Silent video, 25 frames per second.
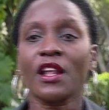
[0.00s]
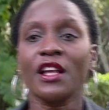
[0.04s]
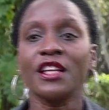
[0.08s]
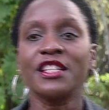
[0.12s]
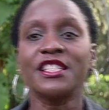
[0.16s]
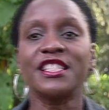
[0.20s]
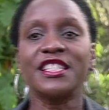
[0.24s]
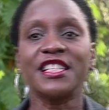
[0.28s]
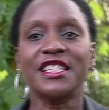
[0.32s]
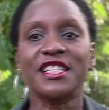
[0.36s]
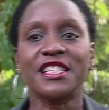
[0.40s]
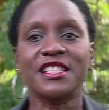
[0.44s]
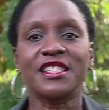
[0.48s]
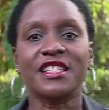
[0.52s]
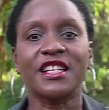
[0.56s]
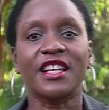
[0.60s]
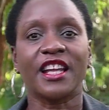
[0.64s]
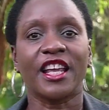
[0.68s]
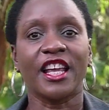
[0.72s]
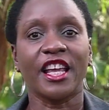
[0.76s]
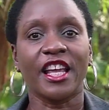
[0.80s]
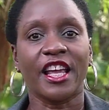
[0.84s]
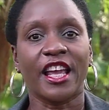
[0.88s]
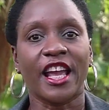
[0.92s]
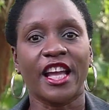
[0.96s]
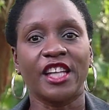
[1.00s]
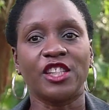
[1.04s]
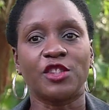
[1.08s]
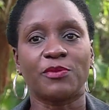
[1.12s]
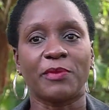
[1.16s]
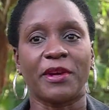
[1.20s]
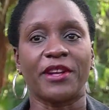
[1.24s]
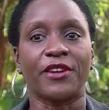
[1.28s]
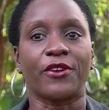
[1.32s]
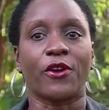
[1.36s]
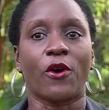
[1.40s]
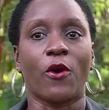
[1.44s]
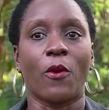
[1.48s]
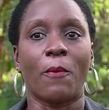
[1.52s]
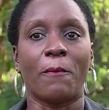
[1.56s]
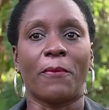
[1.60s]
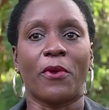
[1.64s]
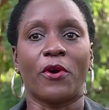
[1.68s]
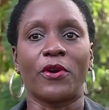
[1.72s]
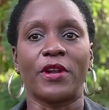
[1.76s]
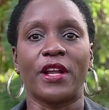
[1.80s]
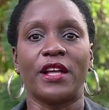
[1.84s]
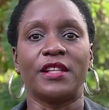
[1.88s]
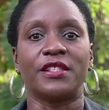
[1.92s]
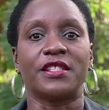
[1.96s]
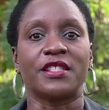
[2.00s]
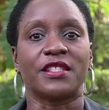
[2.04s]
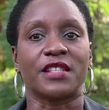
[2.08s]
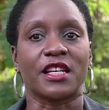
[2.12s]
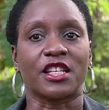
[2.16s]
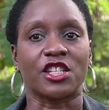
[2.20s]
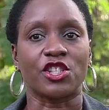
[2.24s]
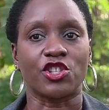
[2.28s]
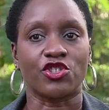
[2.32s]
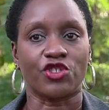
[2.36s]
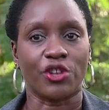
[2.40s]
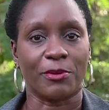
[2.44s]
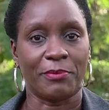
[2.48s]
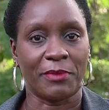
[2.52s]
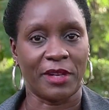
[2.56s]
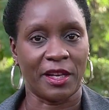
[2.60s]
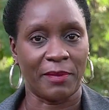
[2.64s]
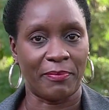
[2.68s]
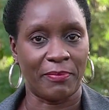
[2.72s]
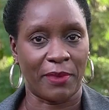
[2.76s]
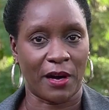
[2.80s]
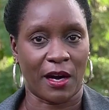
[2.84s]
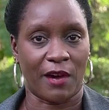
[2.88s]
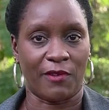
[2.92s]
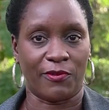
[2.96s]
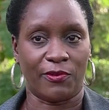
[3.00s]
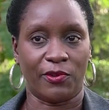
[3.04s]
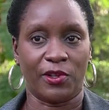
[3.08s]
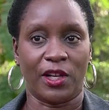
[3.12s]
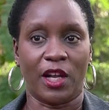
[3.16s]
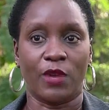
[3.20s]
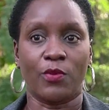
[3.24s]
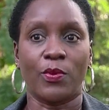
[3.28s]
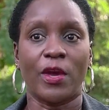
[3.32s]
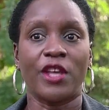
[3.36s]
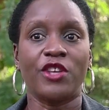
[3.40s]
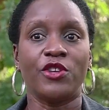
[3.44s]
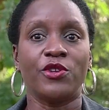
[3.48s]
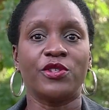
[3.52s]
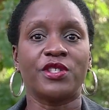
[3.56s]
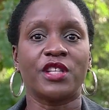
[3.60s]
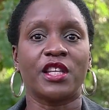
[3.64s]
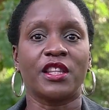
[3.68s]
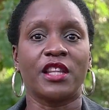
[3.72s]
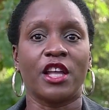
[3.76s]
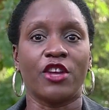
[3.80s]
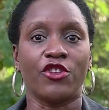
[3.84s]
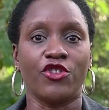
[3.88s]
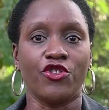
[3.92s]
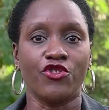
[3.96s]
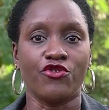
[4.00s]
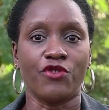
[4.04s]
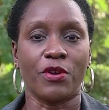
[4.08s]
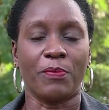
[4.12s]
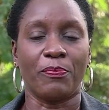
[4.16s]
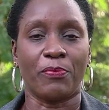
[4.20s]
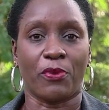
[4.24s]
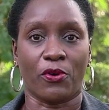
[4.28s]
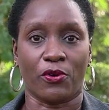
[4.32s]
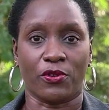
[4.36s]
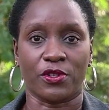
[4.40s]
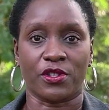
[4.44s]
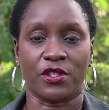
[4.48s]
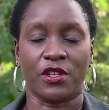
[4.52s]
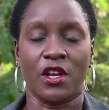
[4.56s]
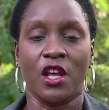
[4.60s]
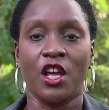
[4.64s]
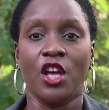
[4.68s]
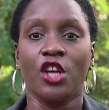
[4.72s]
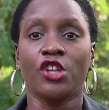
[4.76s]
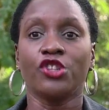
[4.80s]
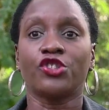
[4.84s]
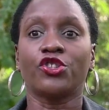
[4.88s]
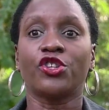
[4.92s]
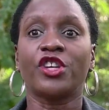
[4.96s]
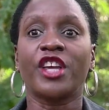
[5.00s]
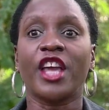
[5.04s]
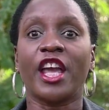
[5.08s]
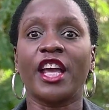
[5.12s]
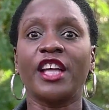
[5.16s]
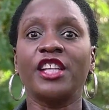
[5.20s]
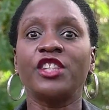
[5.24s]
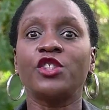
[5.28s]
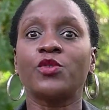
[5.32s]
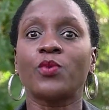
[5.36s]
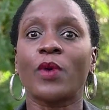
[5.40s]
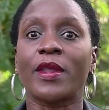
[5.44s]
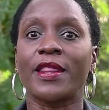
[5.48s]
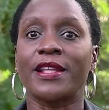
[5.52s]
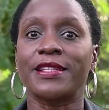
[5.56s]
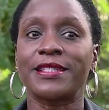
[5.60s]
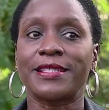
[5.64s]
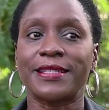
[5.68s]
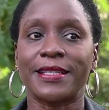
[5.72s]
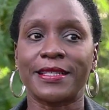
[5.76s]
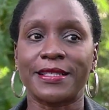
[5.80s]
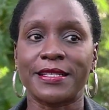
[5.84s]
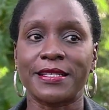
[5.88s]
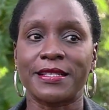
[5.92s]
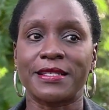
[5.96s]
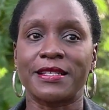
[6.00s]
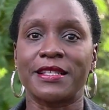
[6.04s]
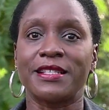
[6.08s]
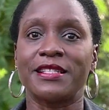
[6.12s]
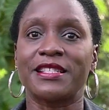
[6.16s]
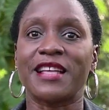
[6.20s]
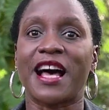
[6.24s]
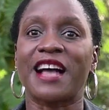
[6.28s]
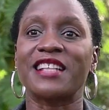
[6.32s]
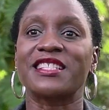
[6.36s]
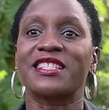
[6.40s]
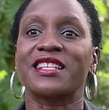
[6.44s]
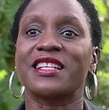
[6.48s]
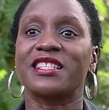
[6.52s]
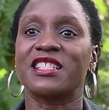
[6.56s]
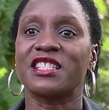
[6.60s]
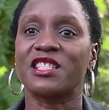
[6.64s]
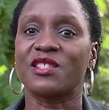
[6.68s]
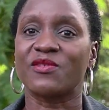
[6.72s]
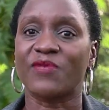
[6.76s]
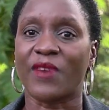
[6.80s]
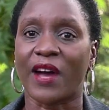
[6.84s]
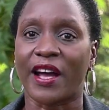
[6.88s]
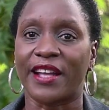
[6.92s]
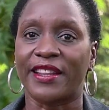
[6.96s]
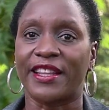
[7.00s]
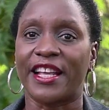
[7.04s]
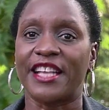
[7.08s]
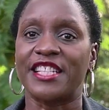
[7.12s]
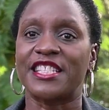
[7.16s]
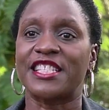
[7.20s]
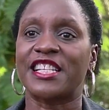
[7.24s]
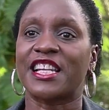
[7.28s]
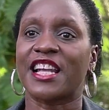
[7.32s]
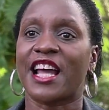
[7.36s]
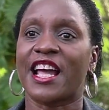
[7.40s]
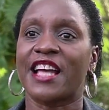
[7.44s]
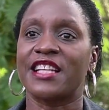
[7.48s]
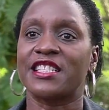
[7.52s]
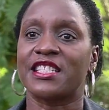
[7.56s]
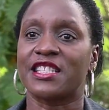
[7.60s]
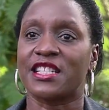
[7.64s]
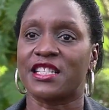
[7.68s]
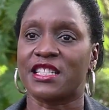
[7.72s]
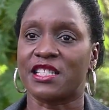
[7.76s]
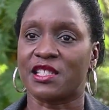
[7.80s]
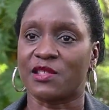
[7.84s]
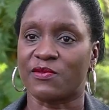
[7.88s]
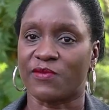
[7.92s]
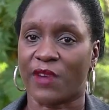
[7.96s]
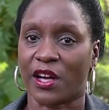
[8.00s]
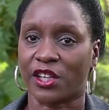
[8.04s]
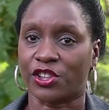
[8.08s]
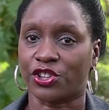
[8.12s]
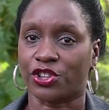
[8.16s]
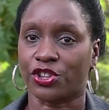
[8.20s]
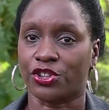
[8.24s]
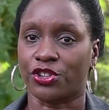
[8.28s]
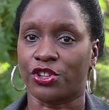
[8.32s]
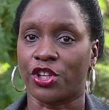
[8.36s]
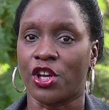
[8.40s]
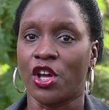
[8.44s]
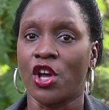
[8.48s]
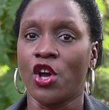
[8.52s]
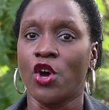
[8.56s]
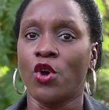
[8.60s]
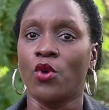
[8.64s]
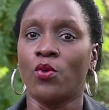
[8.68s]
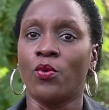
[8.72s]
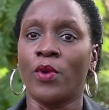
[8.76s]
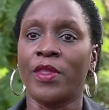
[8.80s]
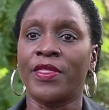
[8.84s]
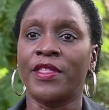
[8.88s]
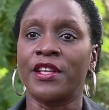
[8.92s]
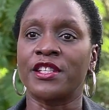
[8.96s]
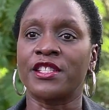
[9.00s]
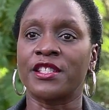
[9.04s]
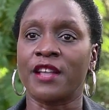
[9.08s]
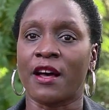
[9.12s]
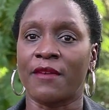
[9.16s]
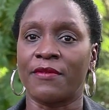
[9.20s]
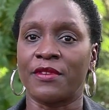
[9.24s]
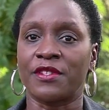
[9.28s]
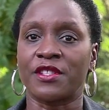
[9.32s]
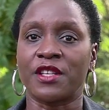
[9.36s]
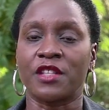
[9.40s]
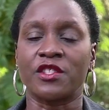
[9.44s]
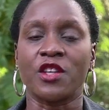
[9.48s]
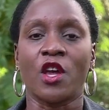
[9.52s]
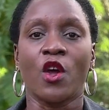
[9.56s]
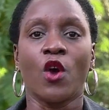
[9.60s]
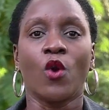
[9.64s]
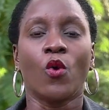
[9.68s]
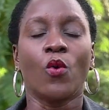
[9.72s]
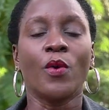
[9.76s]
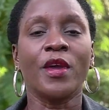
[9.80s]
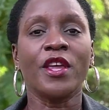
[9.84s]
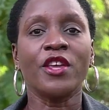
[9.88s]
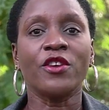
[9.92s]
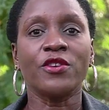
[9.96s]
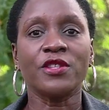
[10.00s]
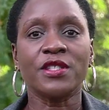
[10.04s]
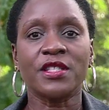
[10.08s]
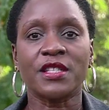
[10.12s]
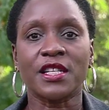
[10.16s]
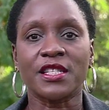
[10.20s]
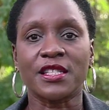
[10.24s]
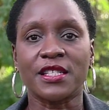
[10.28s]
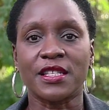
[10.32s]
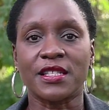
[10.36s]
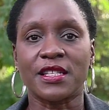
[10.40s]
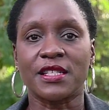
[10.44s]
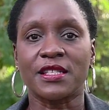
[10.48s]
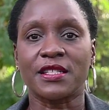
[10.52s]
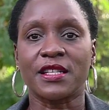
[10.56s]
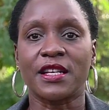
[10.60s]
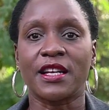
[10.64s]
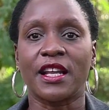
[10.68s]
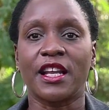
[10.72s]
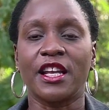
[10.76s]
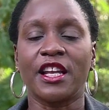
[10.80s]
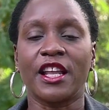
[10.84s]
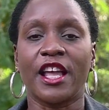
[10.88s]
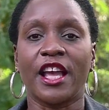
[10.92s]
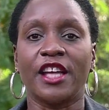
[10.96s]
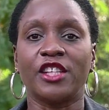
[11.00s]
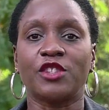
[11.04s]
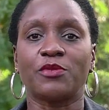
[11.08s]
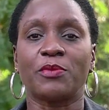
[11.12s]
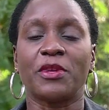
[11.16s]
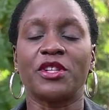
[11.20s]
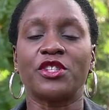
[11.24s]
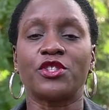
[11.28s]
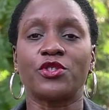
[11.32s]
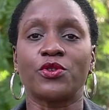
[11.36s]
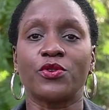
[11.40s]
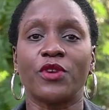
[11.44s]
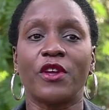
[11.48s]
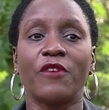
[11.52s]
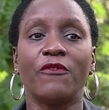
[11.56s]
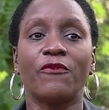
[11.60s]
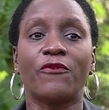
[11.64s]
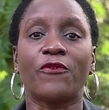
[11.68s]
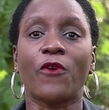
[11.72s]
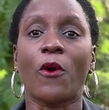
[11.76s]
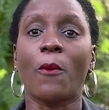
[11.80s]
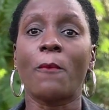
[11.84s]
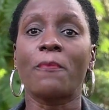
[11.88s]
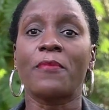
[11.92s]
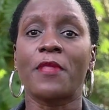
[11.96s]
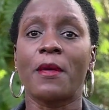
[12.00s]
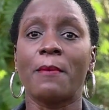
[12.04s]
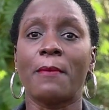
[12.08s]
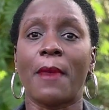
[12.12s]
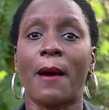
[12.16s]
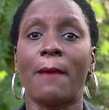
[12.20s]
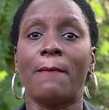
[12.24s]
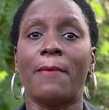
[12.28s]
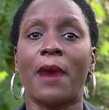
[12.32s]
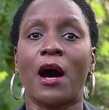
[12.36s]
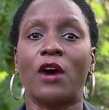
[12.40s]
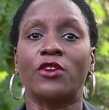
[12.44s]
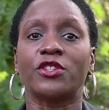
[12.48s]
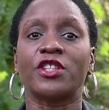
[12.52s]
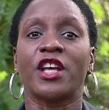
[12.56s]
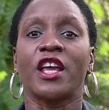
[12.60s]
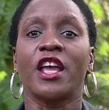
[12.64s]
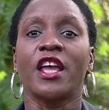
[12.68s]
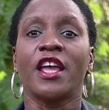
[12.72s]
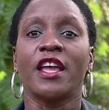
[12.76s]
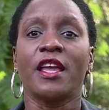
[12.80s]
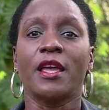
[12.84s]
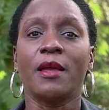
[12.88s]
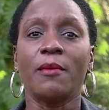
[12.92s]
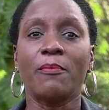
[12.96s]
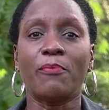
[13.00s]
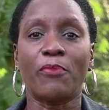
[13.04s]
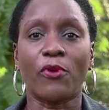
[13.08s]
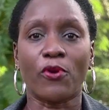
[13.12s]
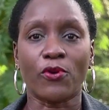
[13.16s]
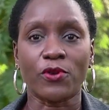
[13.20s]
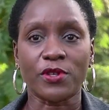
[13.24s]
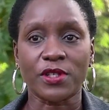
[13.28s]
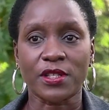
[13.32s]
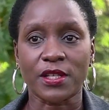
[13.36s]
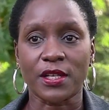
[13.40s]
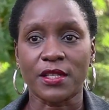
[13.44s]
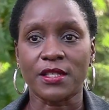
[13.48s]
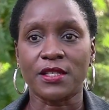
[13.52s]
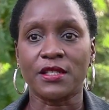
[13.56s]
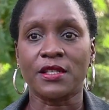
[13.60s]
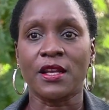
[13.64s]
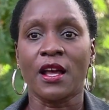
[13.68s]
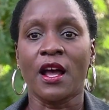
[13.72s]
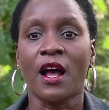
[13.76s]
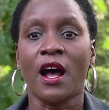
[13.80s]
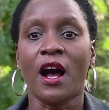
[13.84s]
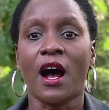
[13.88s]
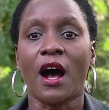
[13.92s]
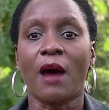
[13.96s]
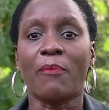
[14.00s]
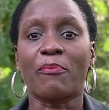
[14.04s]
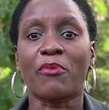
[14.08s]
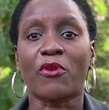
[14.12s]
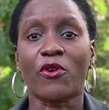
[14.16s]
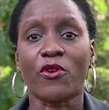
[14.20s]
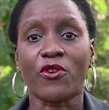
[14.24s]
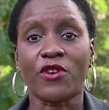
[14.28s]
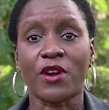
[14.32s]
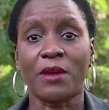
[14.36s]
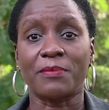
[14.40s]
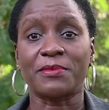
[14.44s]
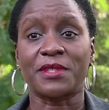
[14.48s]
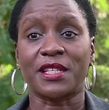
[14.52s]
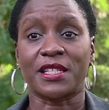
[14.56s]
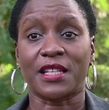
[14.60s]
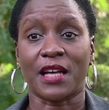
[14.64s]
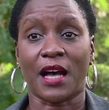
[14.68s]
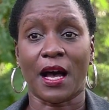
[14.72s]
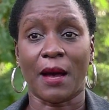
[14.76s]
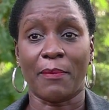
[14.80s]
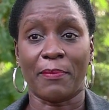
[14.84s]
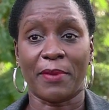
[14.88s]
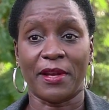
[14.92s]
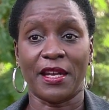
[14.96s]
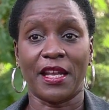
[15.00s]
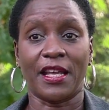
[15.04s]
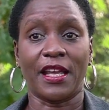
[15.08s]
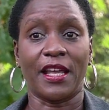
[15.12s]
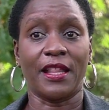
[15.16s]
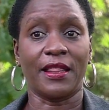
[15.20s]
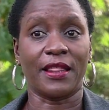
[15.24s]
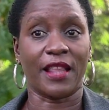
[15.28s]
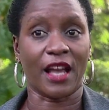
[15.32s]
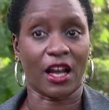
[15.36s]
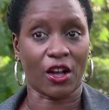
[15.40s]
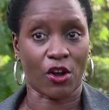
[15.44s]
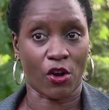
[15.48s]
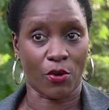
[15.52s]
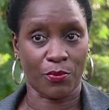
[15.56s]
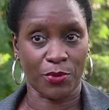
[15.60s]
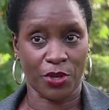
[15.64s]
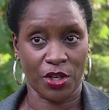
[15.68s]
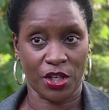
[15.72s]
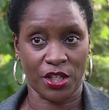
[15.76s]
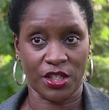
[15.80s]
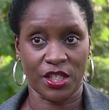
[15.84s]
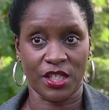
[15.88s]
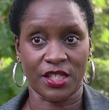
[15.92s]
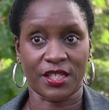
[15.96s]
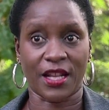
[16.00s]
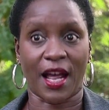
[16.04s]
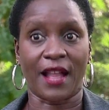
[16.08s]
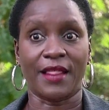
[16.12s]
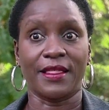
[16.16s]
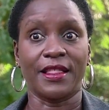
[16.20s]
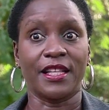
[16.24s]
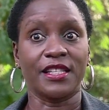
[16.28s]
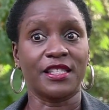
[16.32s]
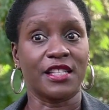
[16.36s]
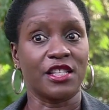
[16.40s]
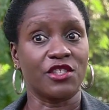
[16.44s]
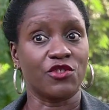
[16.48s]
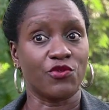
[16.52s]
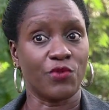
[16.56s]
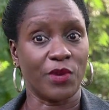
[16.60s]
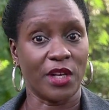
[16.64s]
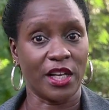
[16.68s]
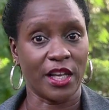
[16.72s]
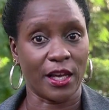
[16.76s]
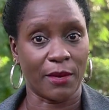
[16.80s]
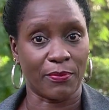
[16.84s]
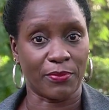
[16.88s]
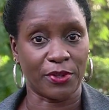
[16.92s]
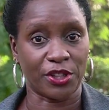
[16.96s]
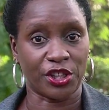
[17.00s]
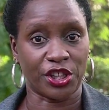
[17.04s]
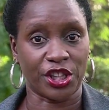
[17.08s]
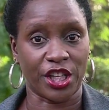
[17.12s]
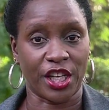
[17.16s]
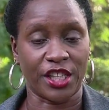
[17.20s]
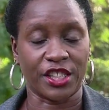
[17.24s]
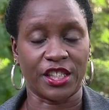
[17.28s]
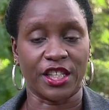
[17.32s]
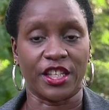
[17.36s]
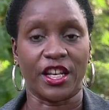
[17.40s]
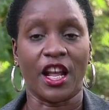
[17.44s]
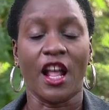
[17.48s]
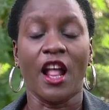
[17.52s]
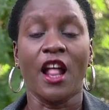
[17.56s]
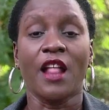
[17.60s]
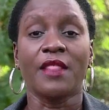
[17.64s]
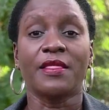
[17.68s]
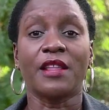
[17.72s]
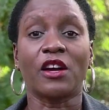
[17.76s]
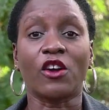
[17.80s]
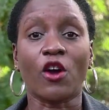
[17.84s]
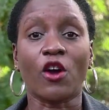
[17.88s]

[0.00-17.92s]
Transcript: citizen engagement component is extremely powerful, and we're using the U-report to gauge whether citizens are satisfied, there is client satisfaction with the services. We use the citizen engagement to inform them about important programs that are happening in their communities, and this is really appreciated. The